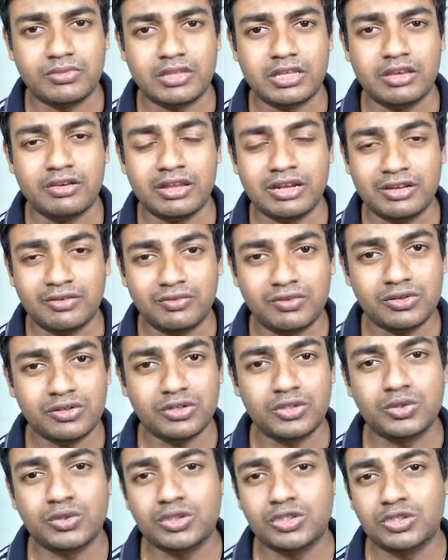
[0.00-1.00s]
And if you
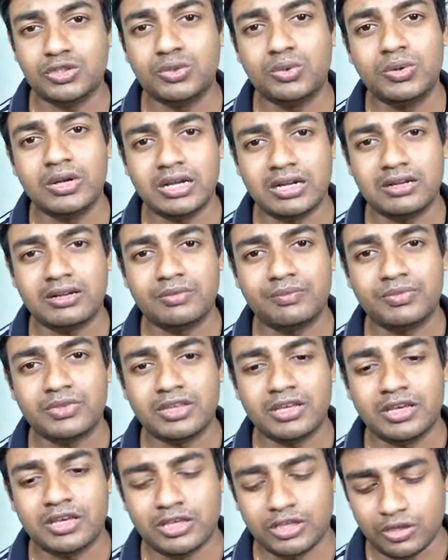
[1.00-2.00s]
don't do it,
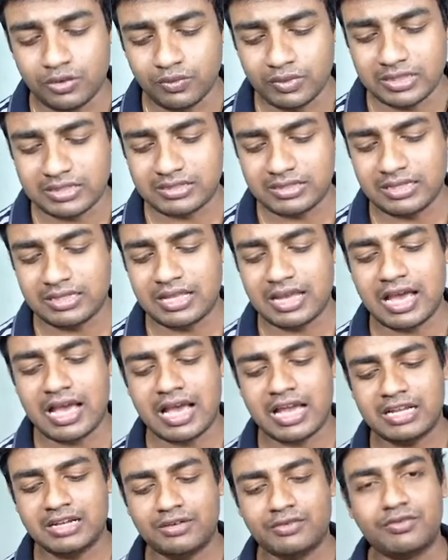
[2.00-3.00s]
you will see the
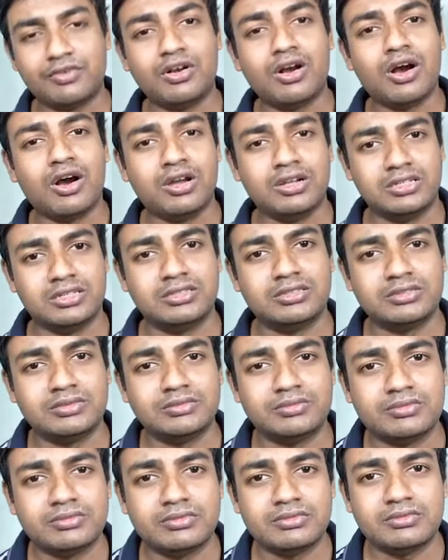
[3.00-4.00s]
hand of God
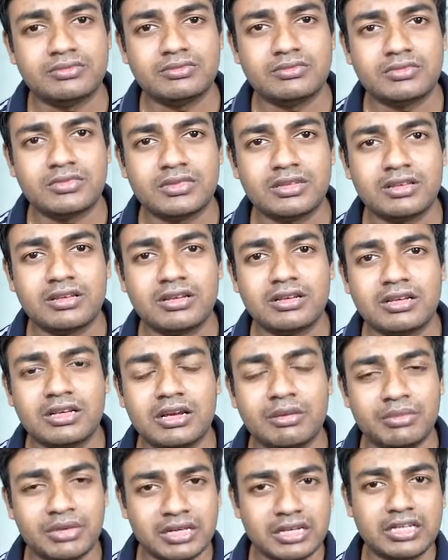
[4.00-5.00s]

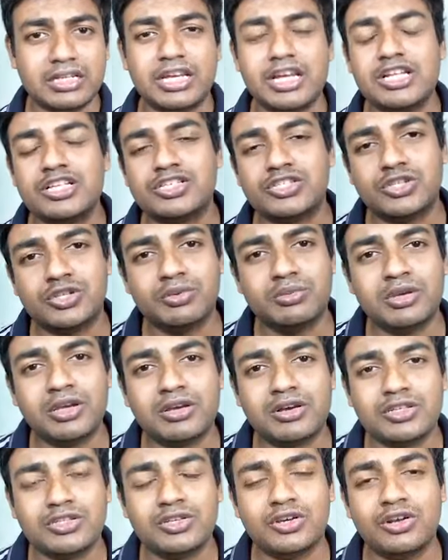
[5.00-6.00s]
coming against you,
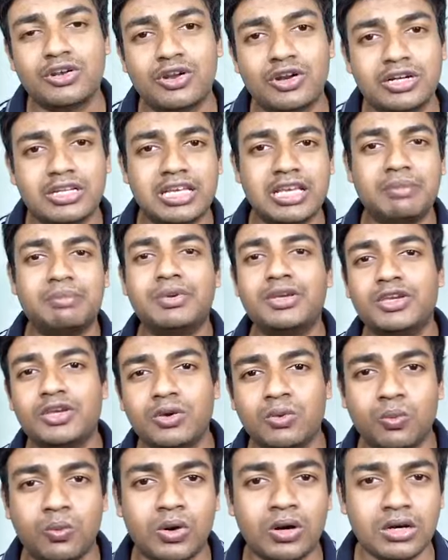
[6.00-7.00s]
because you are not keeping your
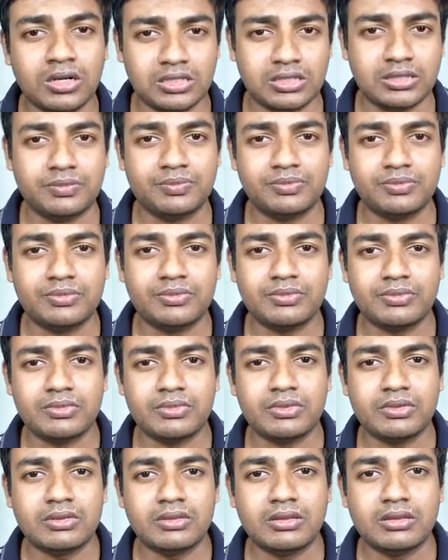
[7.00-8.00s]
word.
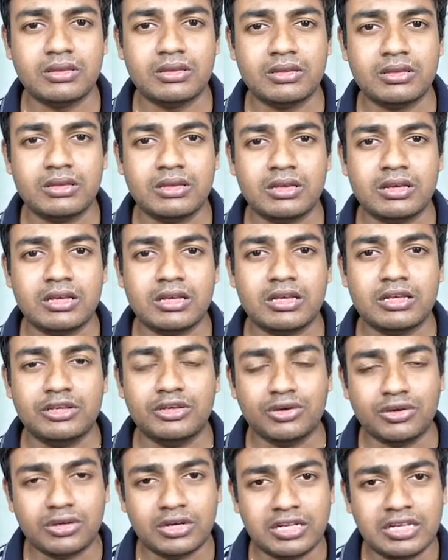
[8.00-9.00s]

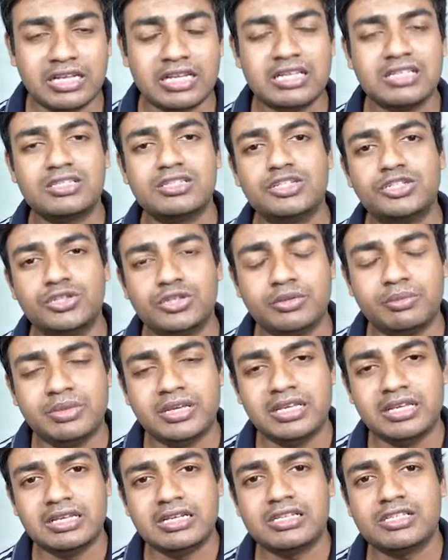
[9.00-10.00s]
Your yes should be
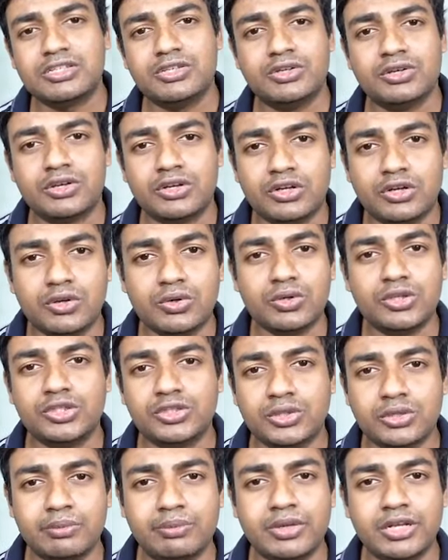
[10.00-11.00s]
yes, your no
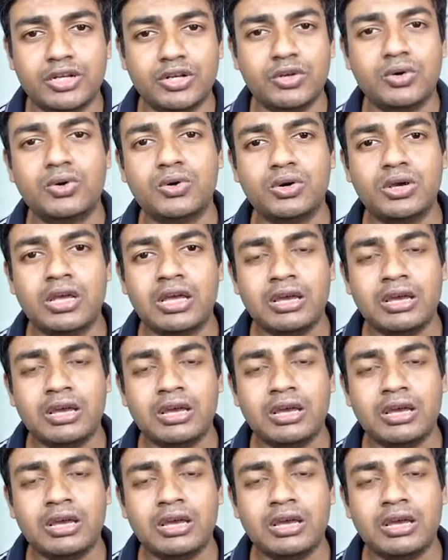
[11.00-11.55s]
should be no.